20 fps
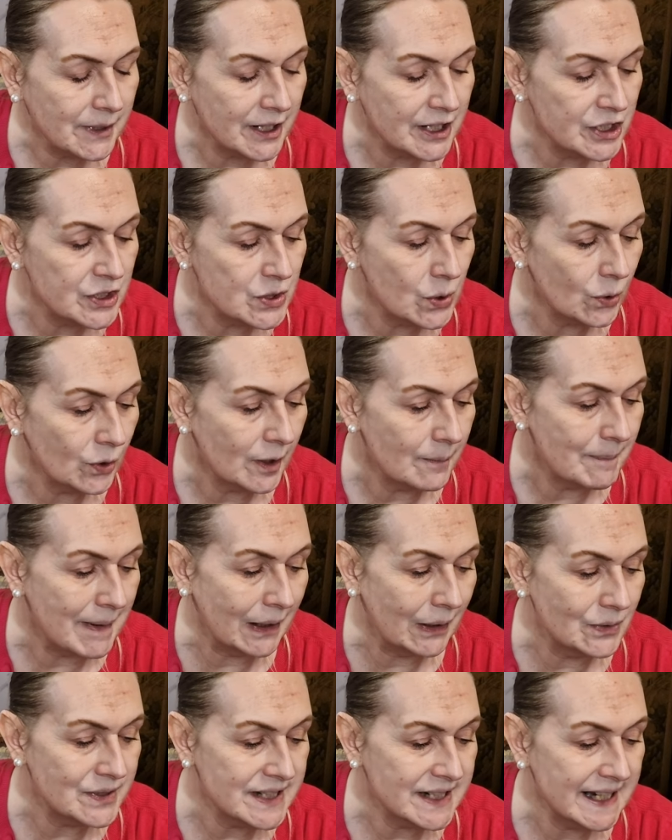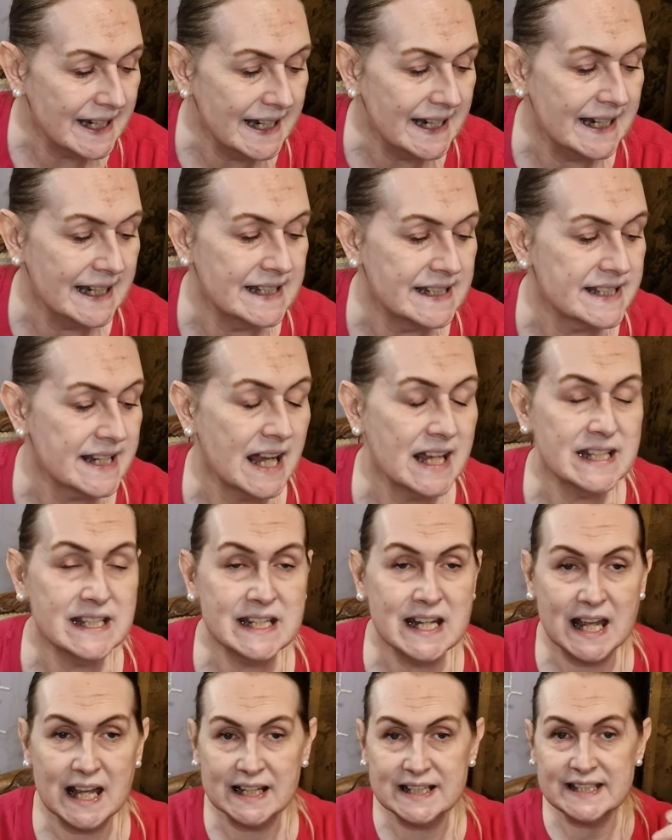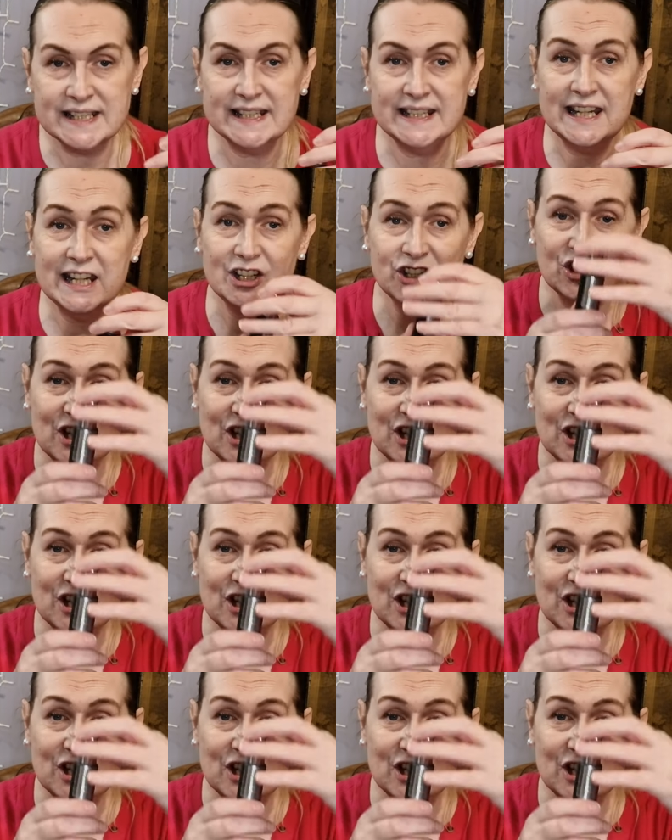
going to talk about is Dirty